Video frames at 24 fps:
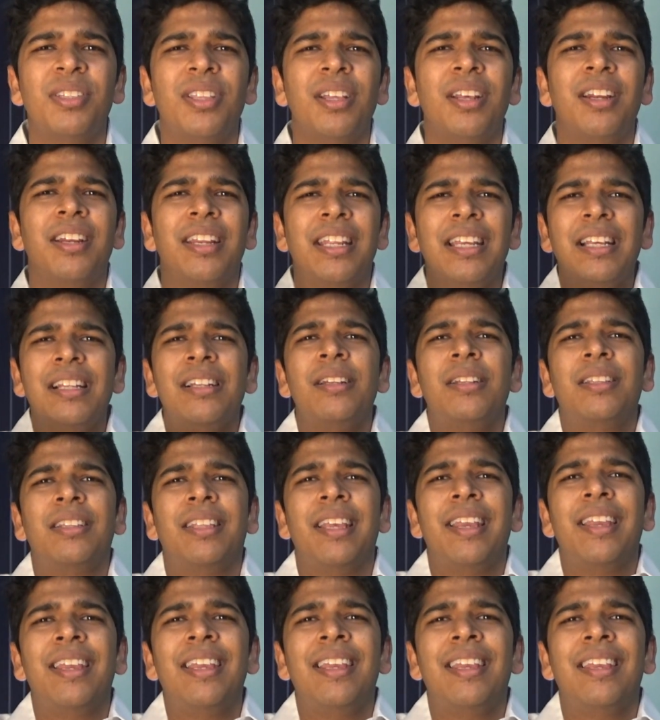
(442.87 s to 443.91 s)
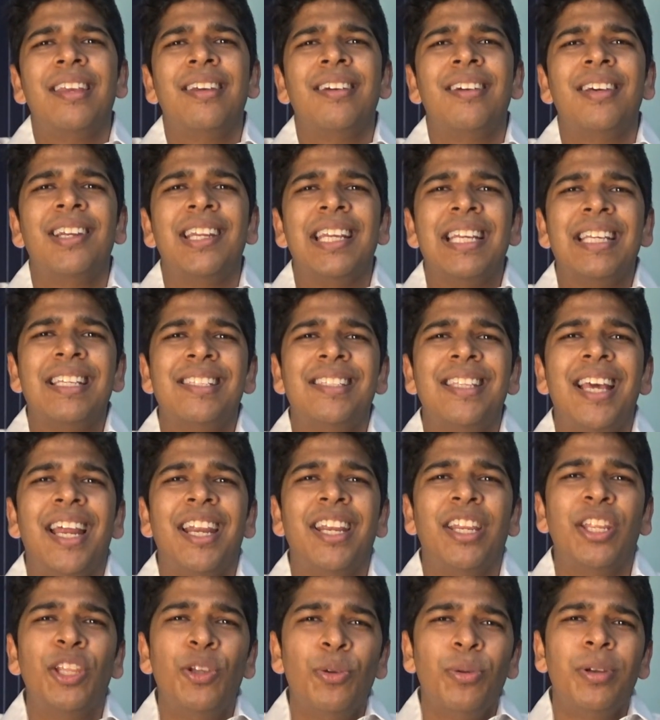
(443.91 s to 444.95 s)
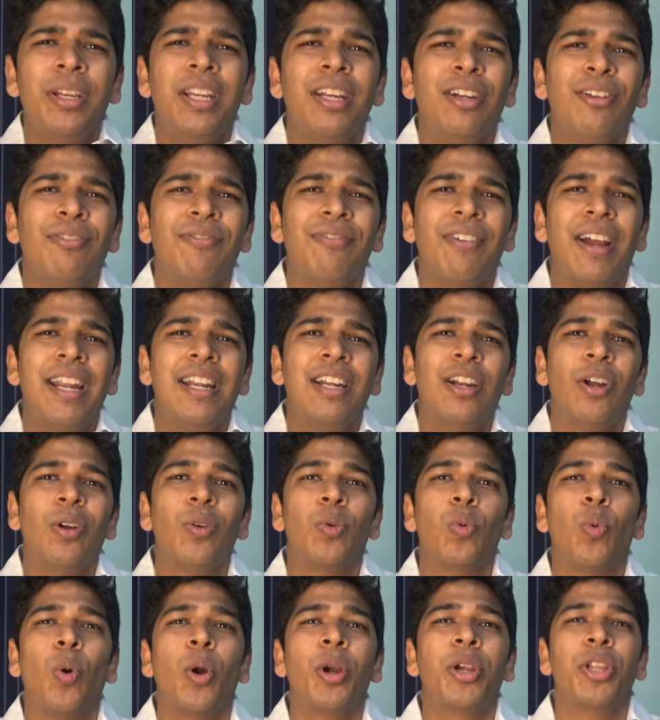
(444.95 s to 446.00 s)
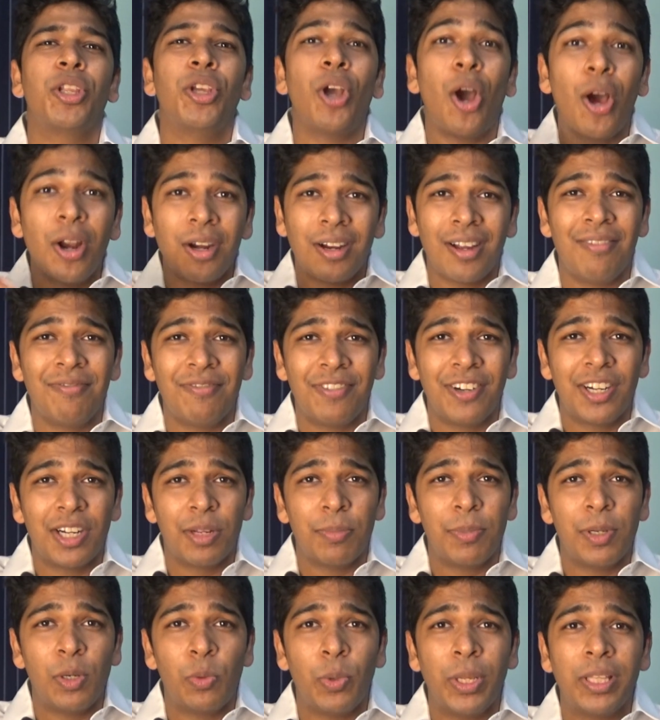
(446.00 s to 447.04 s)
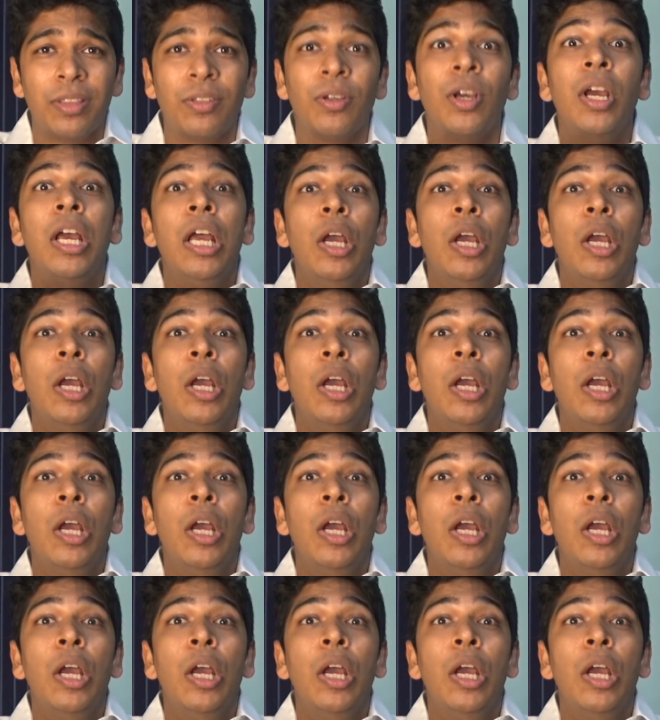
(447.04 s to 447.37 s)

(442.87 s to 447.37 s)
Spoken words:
the real thing here is that you need to find out what you're comfortable with,